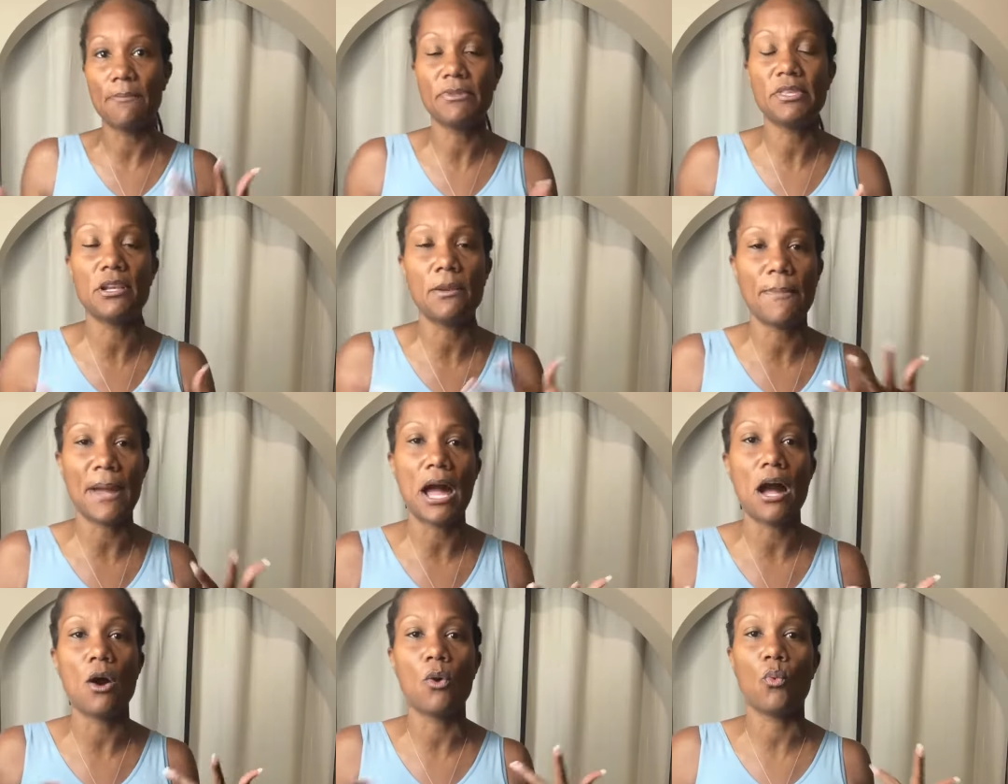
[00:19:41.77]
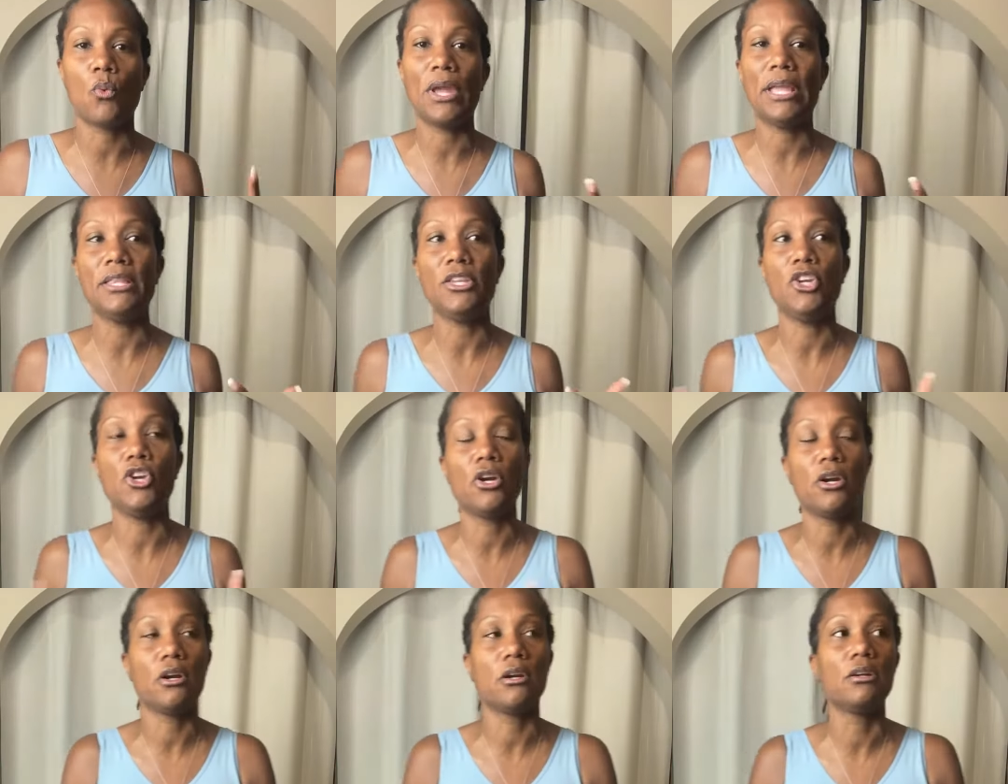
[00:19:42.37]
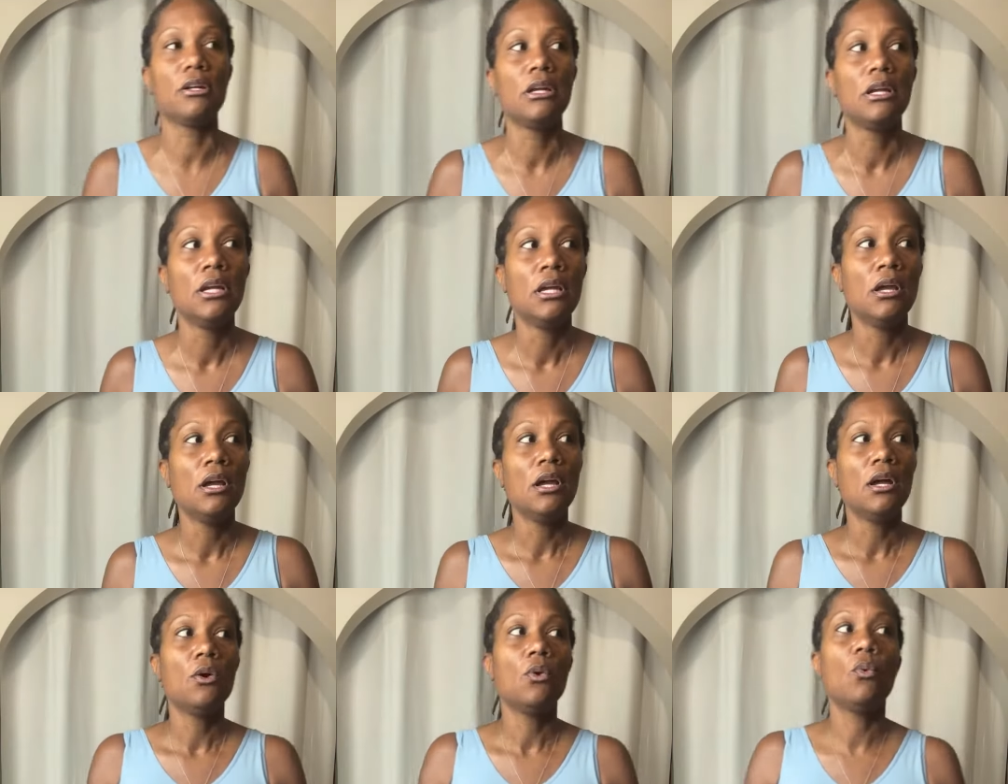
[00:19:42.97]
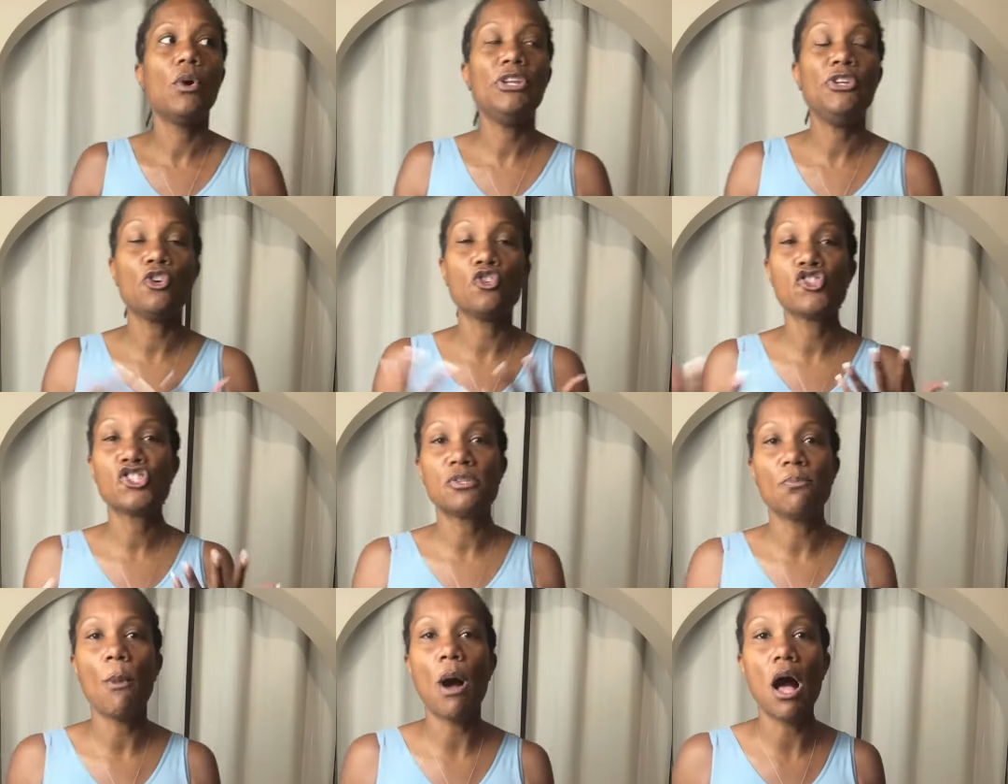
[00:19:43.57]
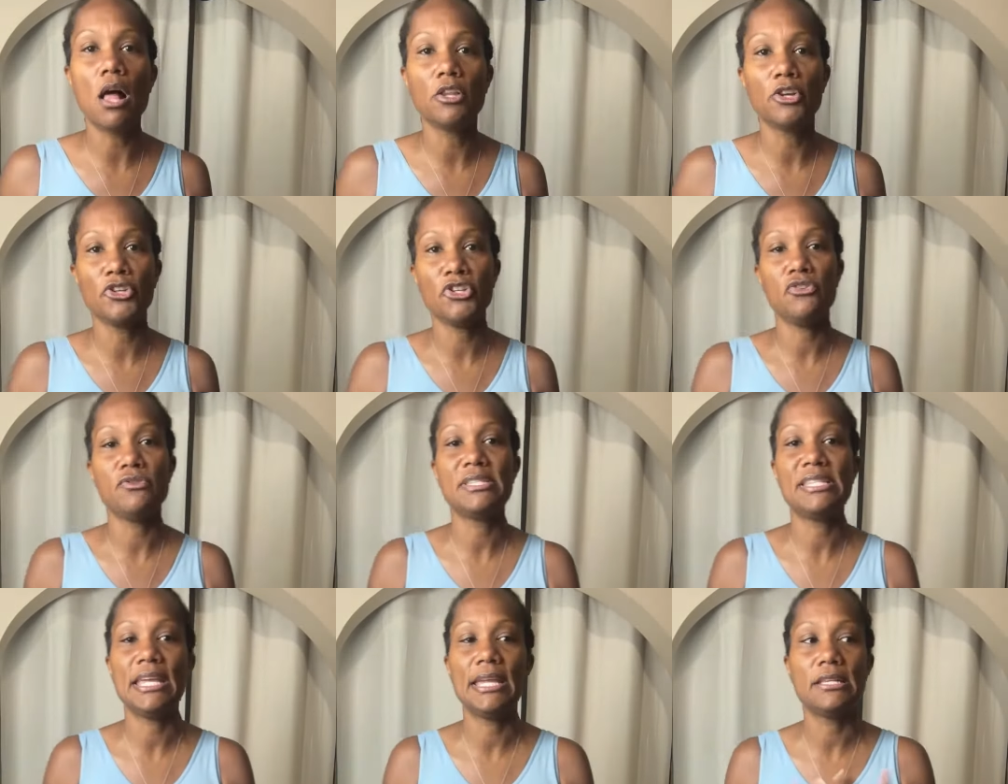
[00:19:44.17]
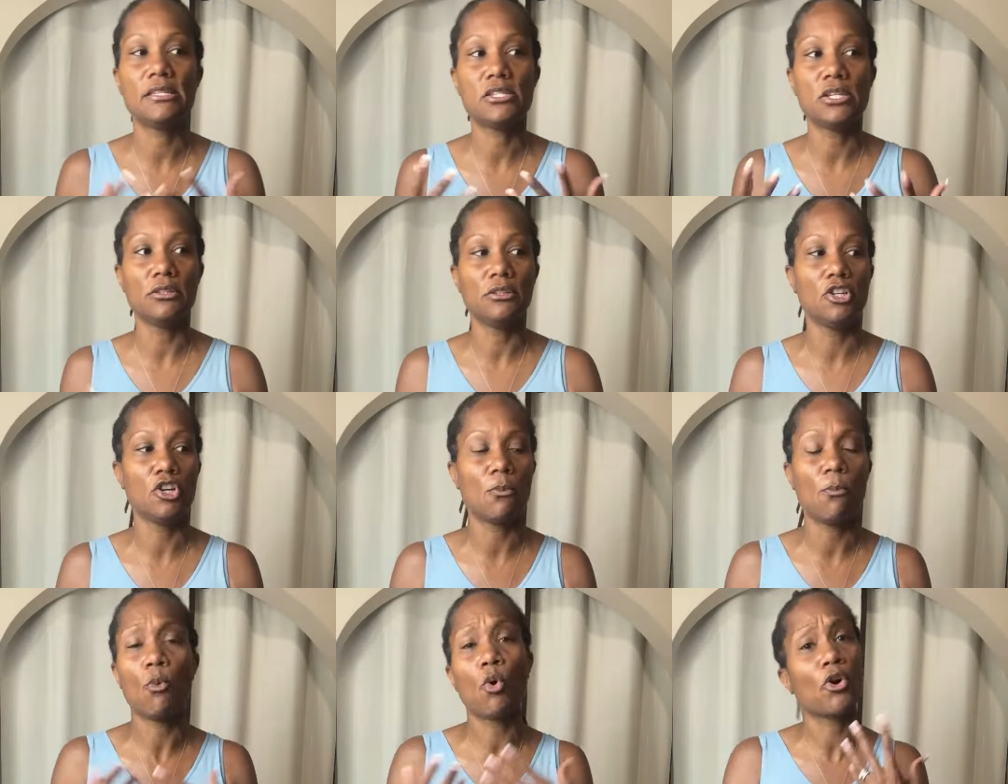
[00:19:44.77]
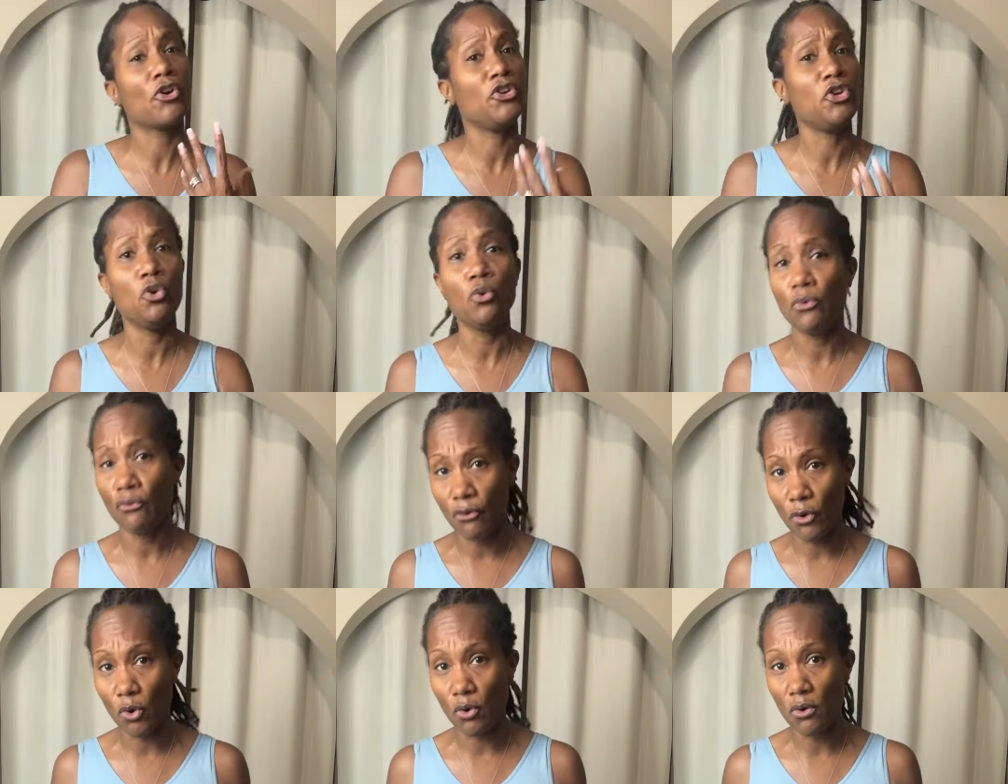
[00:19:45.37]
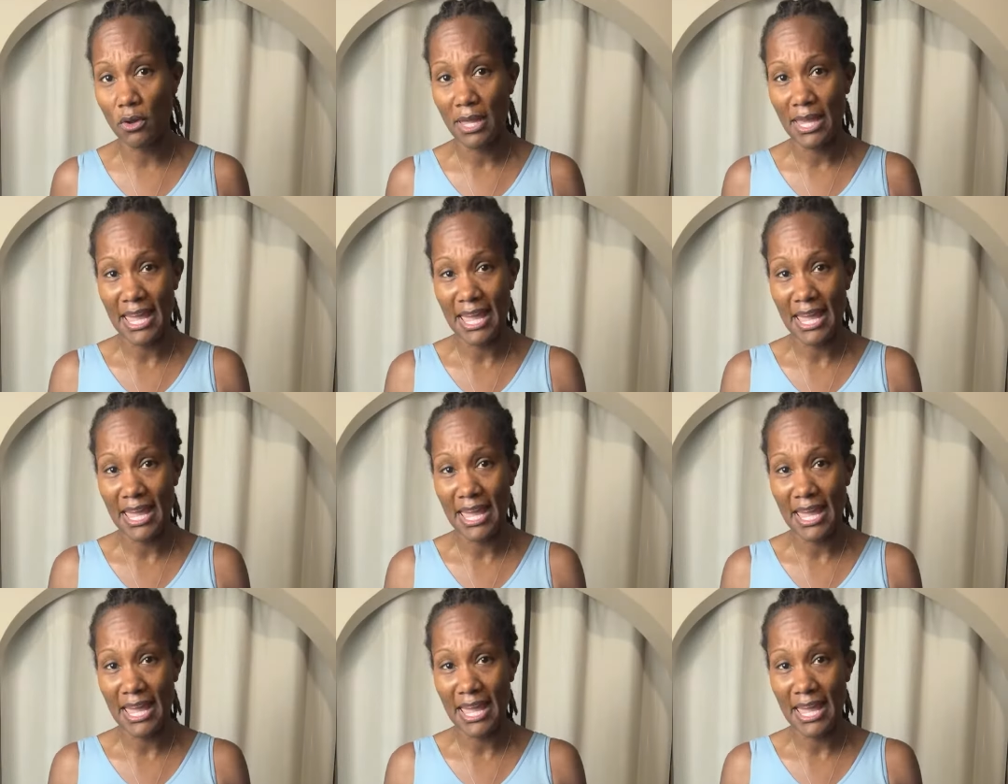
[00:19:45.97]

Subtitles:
about when you're smaller, you tend to look more youthful.